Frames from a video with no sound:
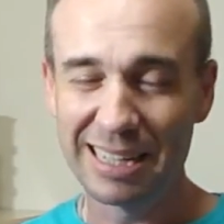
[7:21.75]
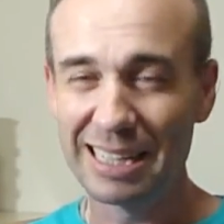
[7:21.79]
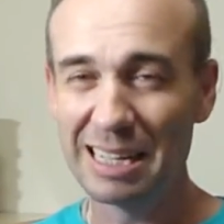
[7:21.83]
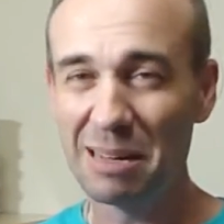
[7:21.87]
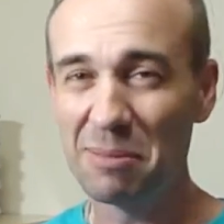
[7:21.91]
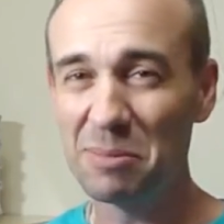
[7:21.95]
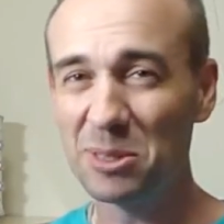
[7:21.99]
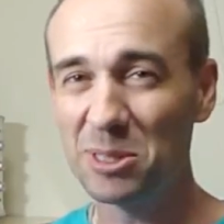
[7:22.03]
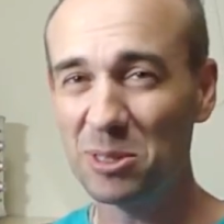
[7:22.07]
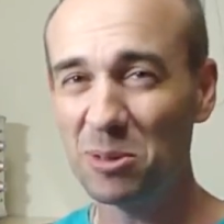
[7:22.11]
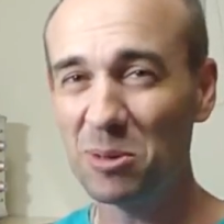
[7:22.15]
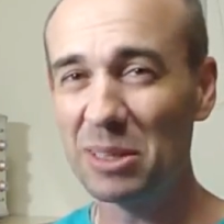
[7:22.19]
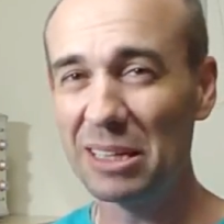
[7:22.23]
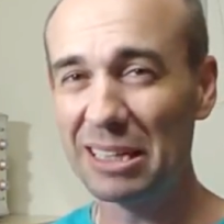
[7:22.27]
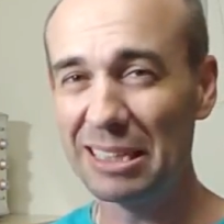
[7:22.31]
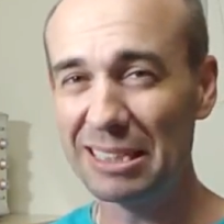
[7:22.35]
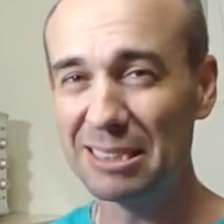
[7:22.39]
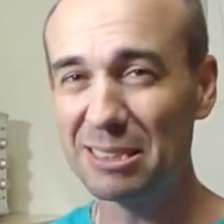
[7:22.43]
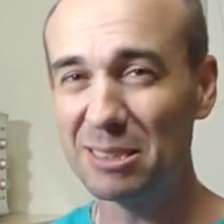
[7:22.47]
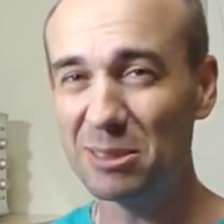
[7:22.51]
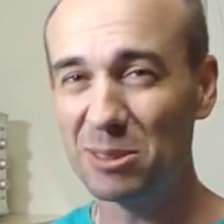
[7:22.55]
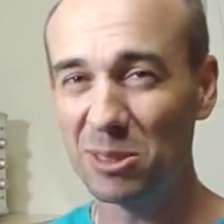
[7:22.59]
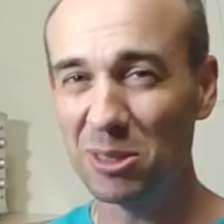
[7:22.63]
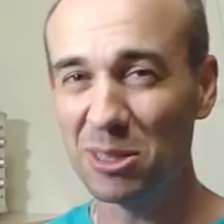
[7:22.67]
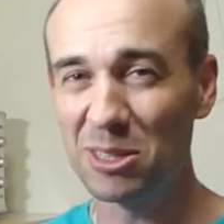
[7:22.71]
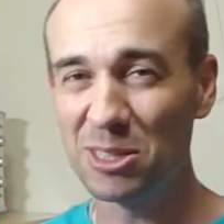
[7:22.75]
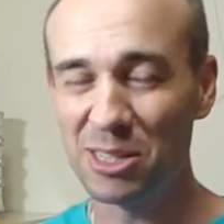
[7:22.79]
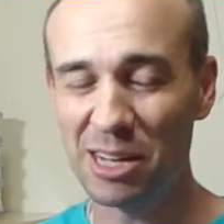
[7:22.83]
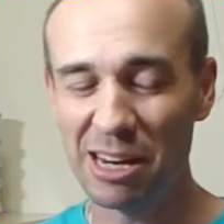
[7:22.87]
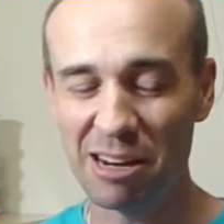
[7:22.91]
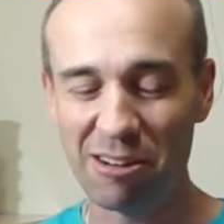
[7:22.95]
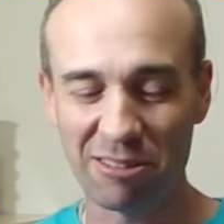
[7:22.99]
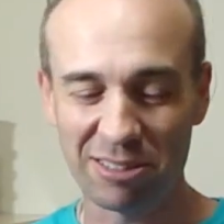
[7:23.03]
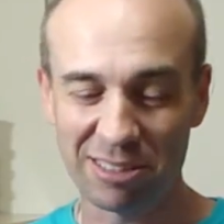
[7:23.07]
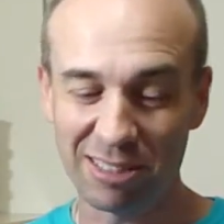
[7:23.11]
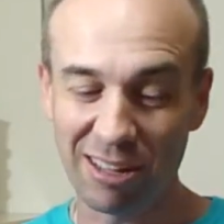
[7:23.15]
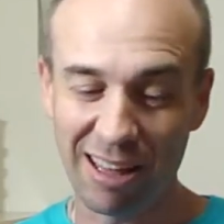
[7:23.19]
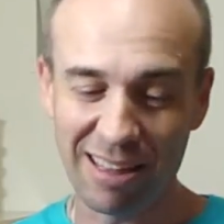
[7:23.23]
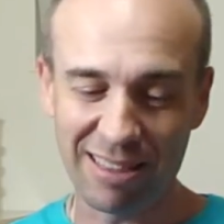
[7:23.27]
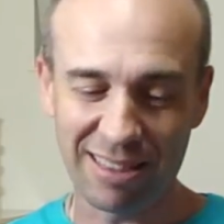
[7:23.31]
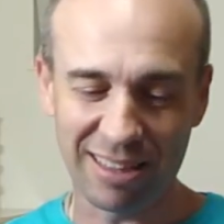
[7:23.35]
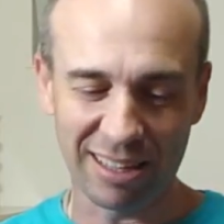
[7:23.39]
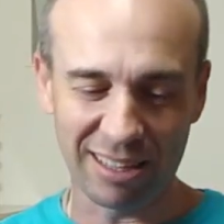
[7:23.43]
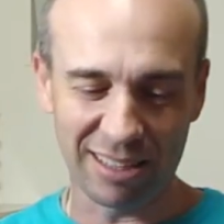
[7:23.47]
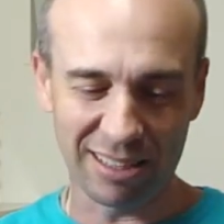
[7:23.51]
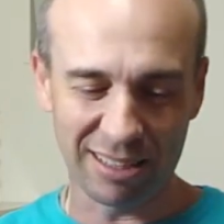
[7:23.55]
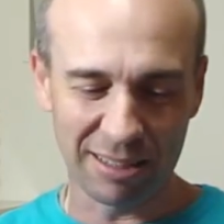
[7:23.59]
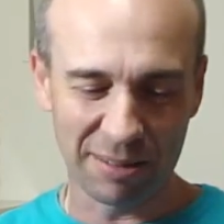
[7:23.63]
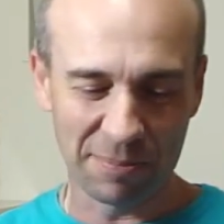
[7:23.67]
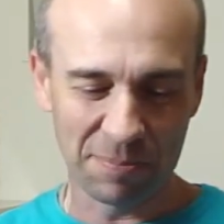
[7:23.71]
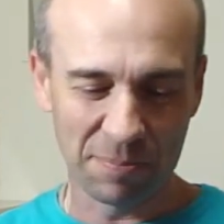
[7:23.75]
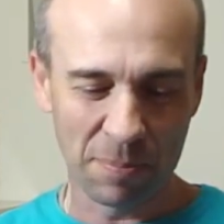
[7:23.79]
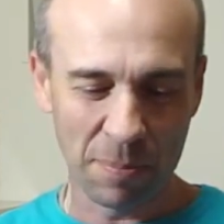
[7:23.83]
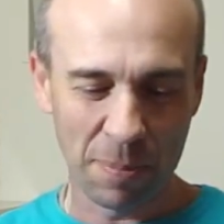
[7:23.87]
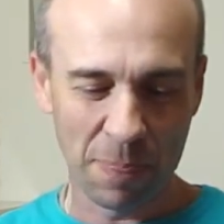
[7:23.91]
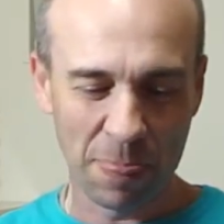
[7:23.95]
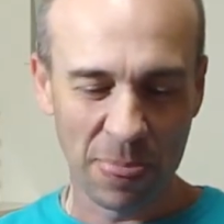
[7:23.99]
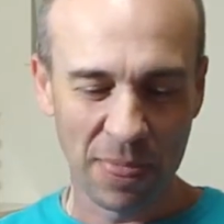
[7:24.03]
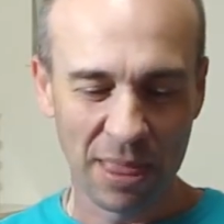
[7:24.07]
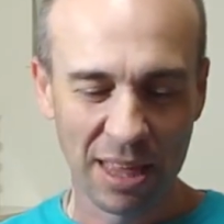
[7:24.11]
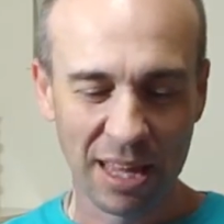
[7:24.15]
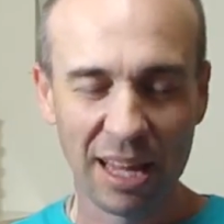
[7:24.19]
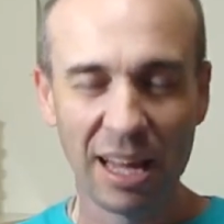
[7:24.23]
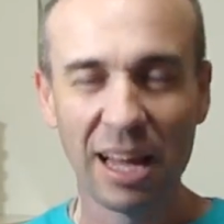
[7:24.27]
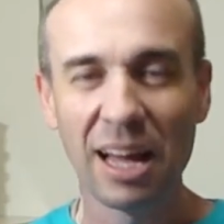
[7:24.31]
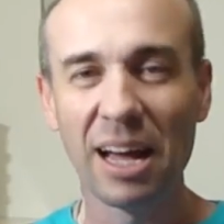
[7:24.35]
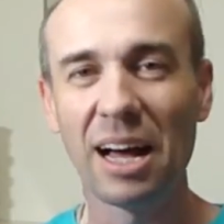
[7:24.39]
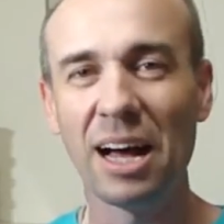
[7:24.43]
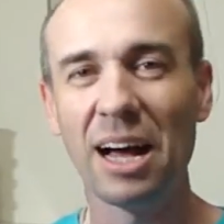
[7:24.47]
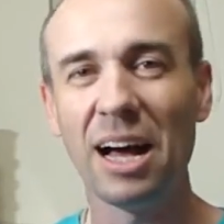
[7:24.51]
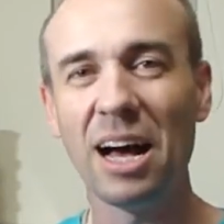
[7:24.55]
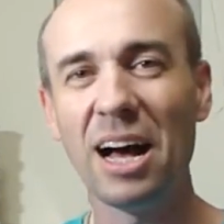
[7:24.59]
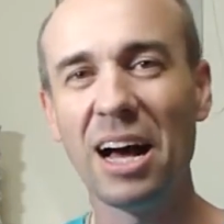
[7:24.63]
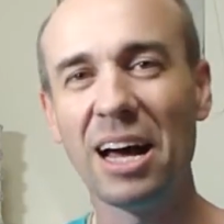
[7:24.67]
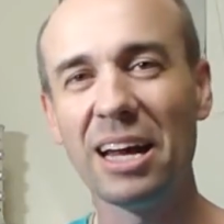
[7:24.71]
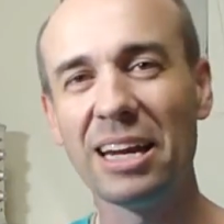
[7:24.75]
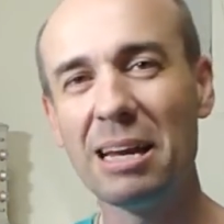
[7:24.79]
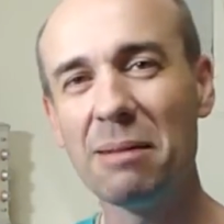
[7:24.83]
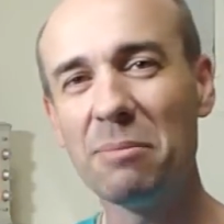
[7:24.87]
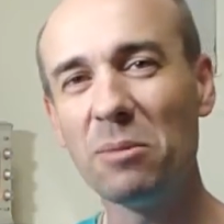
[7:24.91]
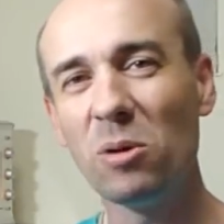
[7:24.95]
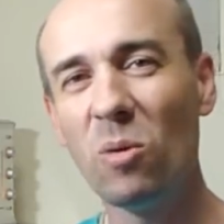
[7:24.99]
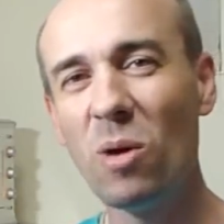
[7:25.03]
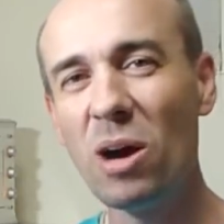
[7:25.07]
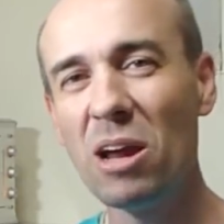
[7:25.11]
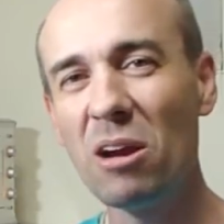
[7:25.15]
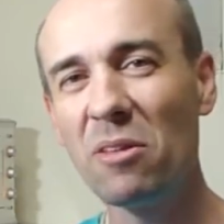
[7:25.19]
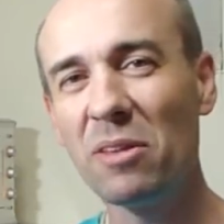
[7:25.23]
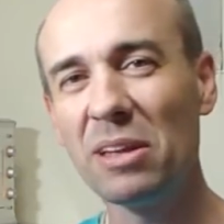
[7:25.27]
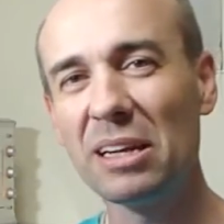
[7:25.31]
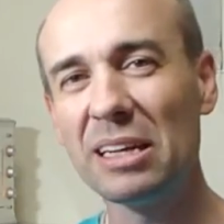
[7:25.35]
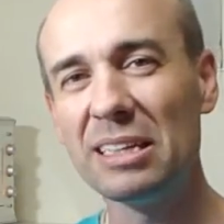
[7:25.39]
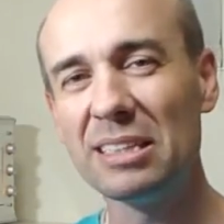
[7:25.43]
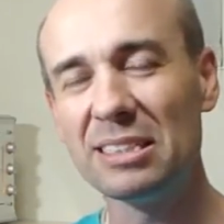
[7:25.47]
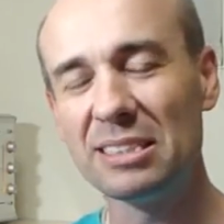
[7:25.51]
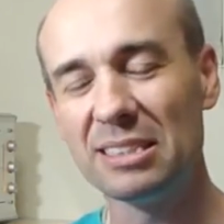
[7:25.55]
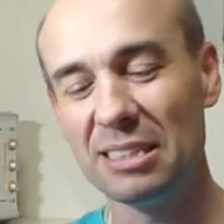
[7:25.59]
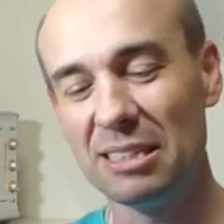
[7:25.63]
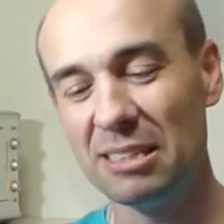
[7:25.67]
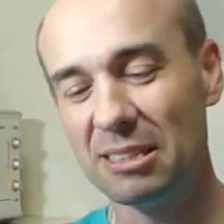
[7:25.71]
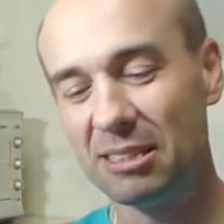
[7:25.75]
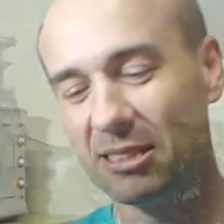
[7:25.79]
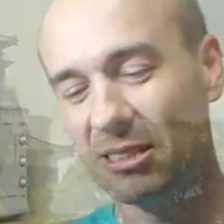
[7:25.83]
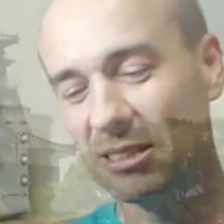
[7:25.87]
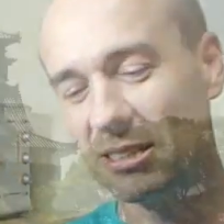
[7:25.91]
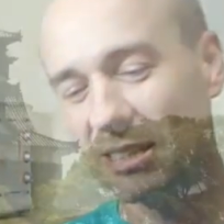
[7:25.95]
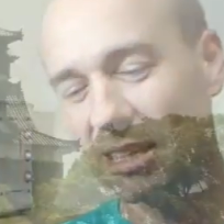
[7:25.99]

number 2 on the list is sort of generous, I think. Aha, number 1 on the list is